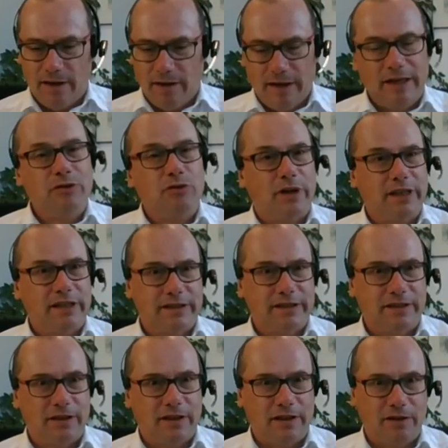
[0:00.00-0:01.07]

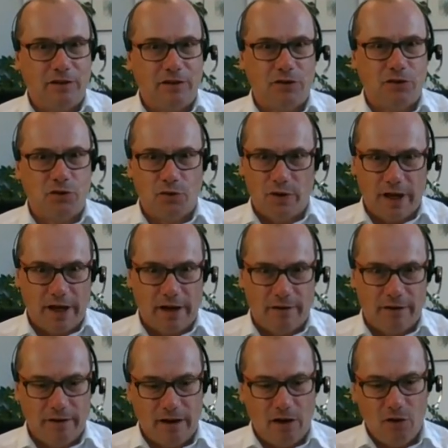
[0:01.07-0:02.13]
interests to
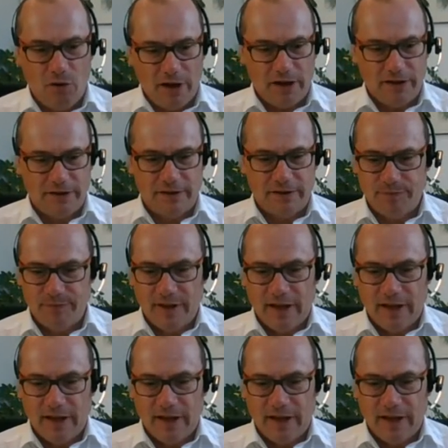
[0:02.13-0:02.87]
their owners.